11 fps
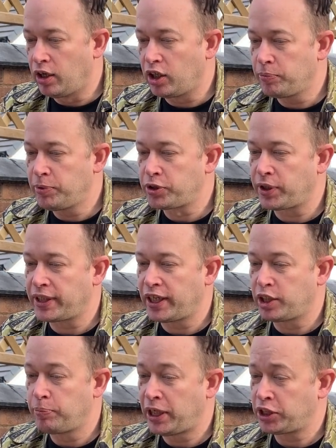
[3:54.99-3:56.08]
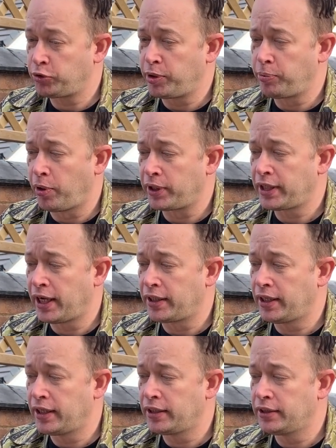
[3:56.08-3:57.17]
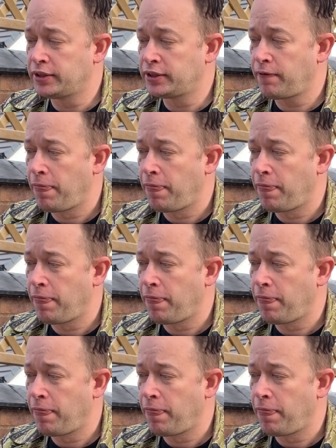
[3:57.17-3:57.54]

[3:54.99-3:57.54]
I've been trying to get the best repro I can, and